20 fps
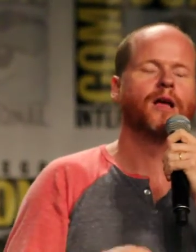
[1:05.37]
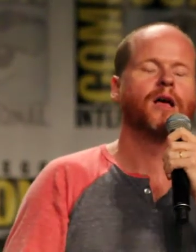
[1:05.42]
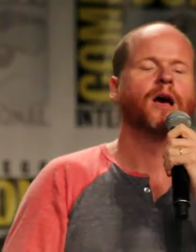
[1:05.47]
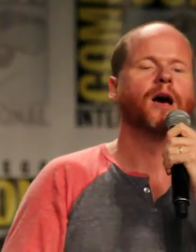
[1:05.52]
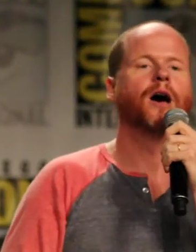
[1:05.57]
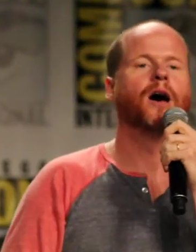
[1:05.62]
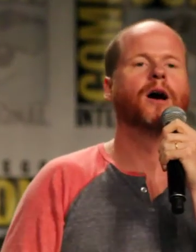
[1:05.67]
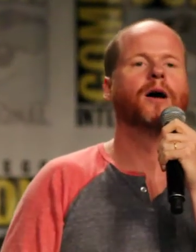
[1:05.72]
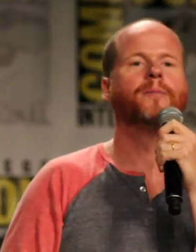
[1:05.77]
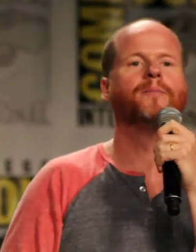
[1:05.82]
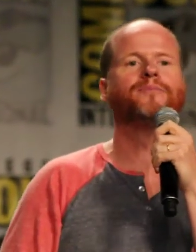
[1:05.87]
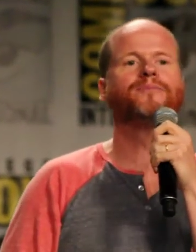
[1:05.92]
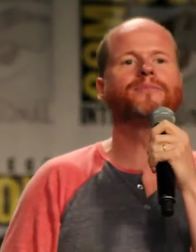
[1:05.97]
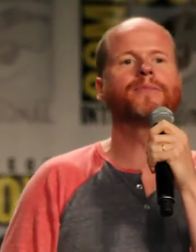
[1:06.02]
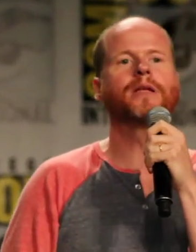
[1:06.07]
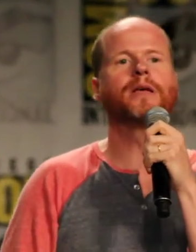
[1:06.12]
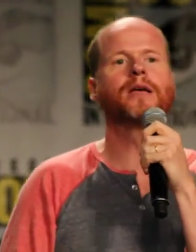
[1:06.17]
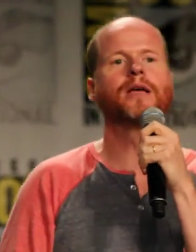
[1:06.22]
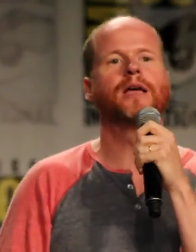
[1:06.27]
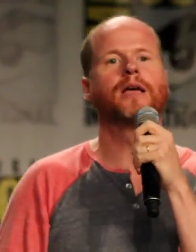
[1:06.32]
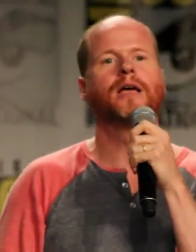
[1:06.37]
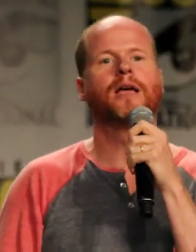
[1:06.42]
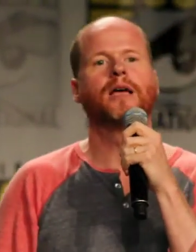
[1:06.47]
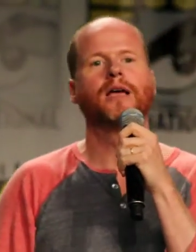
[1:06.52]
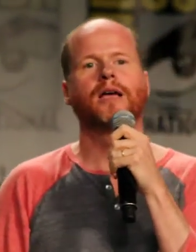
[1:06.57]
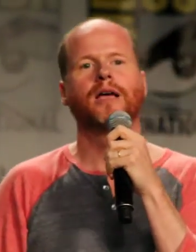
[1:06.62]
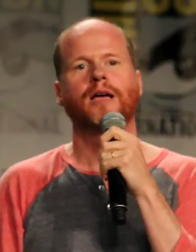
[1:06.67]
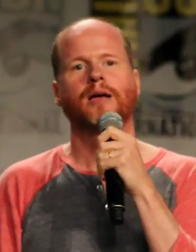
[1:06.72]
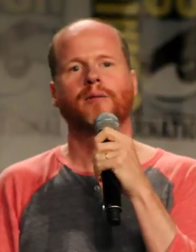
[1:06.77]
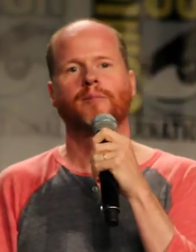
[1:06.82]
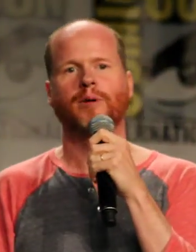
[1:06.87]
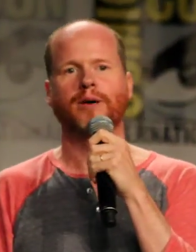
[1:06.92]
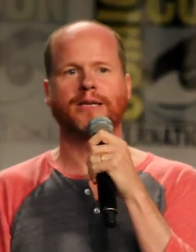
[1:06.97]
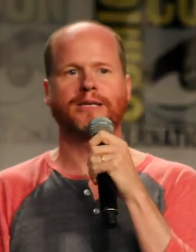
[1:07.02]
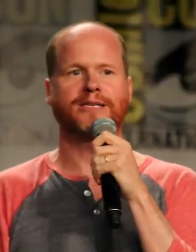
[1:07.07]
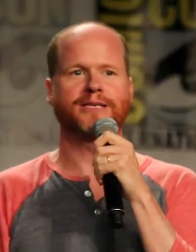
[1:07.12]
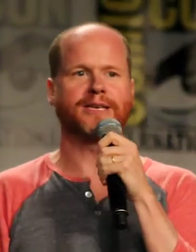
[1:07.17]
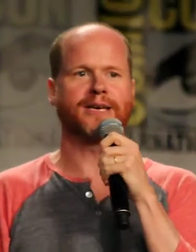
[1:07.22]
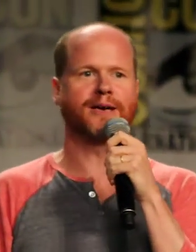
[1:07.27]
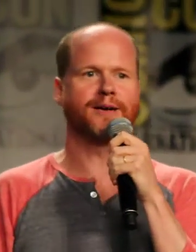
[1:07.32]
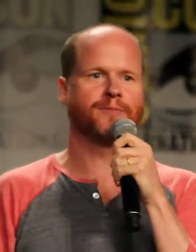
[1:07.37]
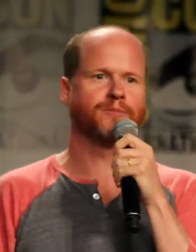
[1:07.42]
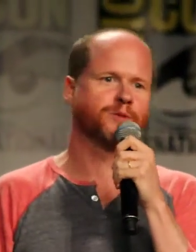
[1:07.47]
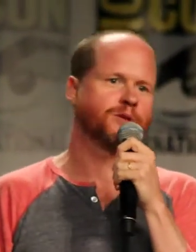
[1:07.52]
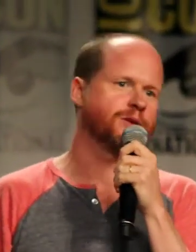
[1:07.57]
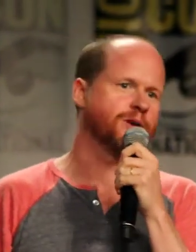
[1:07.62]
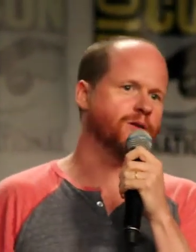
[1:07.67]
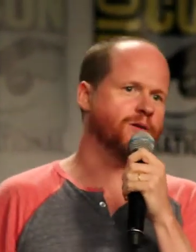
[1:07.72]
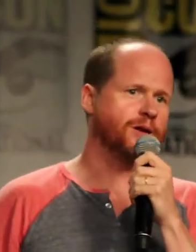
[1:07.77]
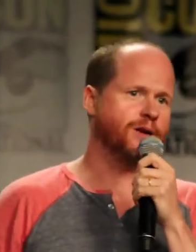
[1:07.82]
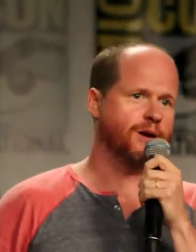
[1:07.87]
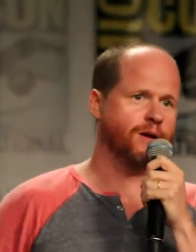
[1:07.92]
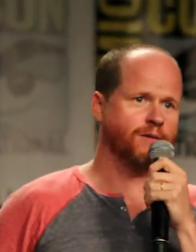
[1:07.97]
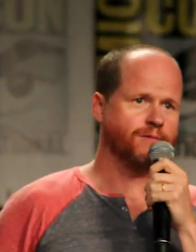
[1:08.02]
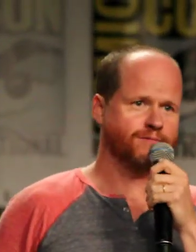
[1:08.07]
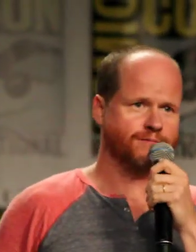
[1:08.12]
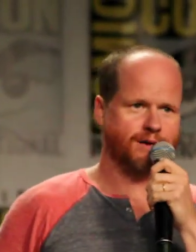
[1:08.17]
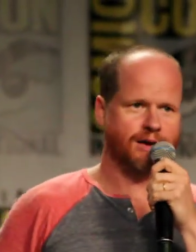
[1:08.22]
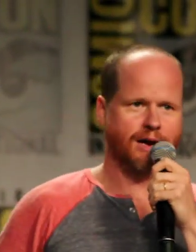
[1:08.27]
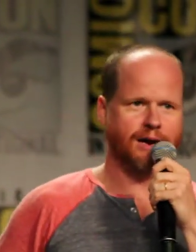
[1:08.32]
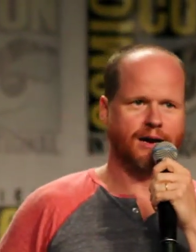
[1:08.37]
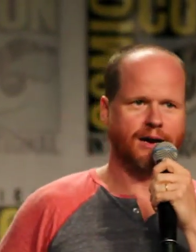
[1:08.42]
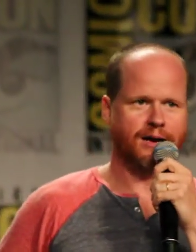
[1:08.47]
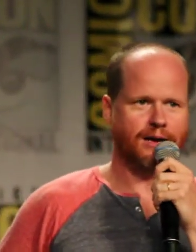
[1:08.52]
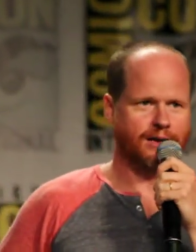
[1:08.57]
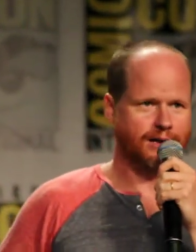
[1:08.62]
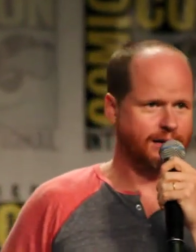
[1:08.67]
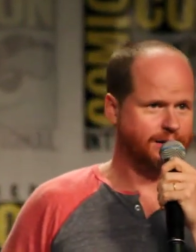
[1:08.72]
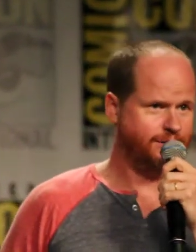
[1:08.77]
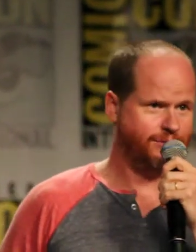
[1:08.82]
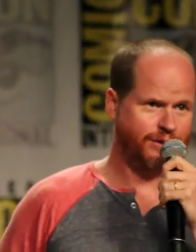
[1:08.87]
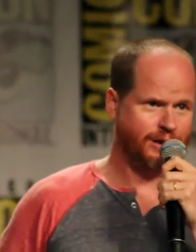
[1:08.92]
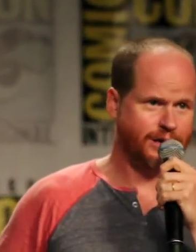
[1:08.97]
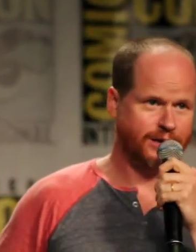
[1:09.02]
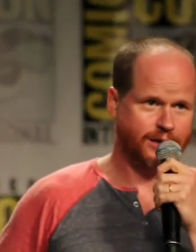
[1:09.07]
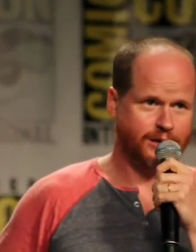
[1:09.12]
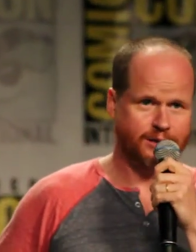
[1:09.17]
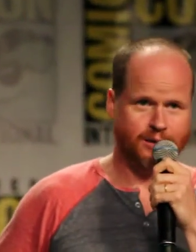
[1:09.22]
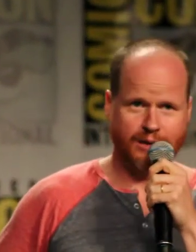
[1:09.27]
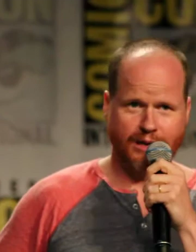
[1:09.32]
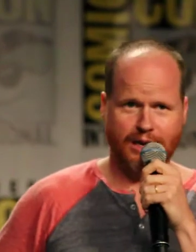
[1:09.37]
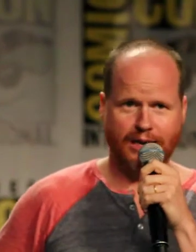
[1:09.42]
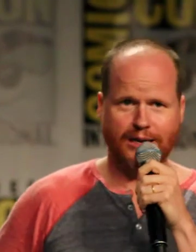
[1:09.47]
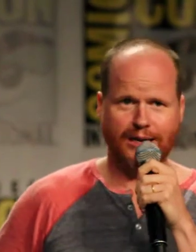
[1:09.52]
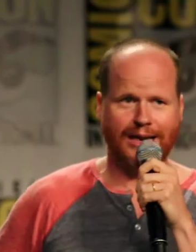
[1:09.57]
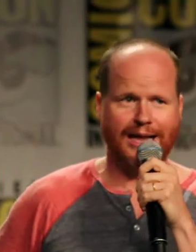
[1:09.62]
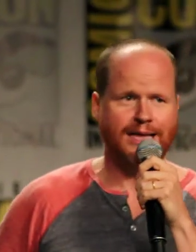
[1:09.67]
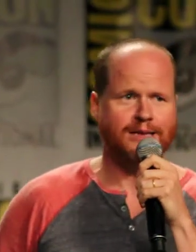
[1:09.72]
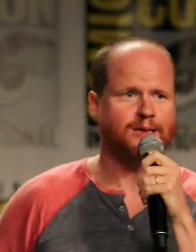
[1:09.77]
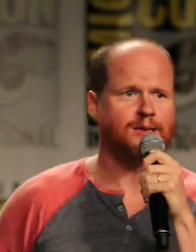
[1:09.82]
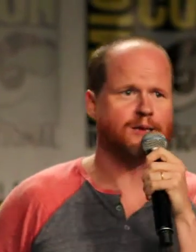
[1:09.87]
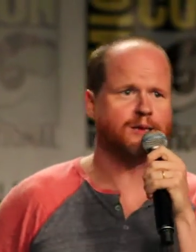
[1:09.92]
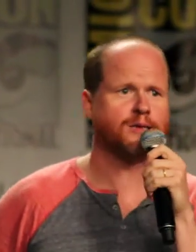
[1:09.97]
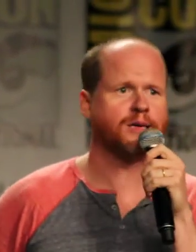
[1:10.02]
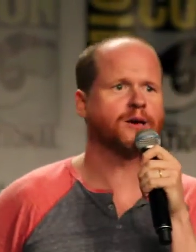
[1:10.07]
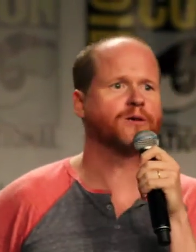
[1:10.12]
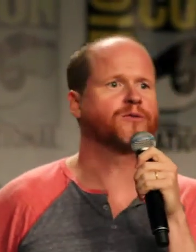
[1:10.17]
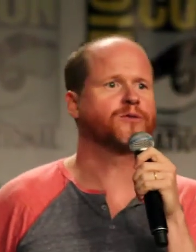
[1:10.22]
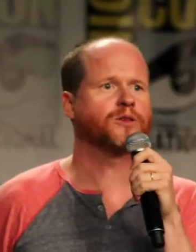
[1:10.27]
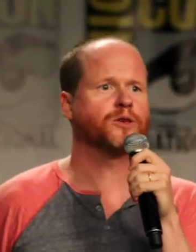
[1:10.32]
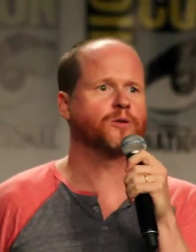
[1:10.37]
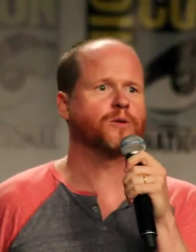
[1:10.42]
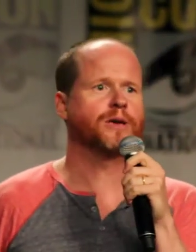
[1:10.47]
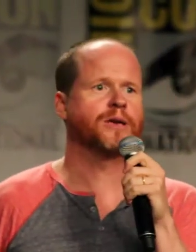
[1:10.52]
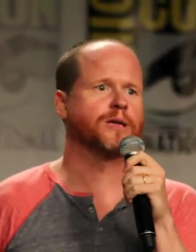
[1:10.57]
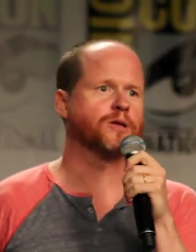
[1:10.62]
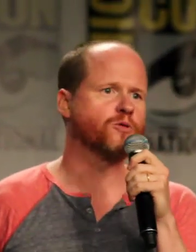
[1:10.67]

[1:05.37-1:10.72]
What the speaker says: I think it lends itself to it.